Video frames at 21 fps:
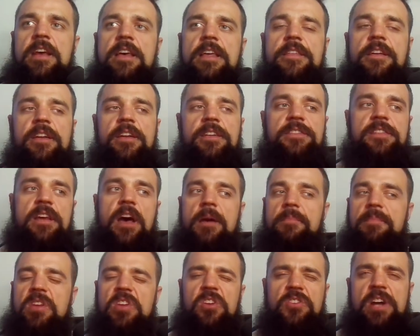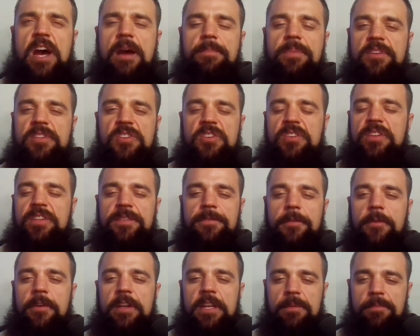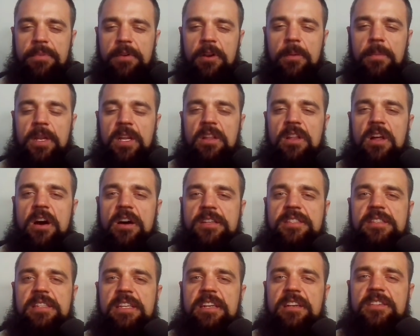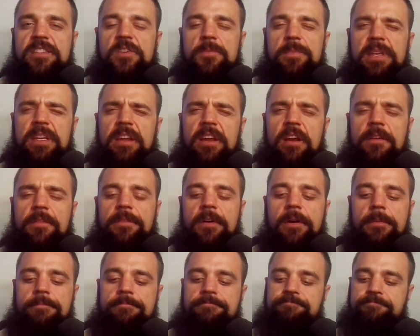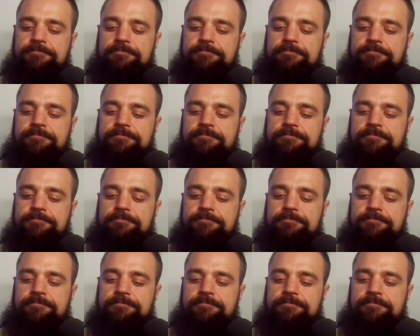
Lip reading: there's huge opportunities for impermanent loss there. So be careful.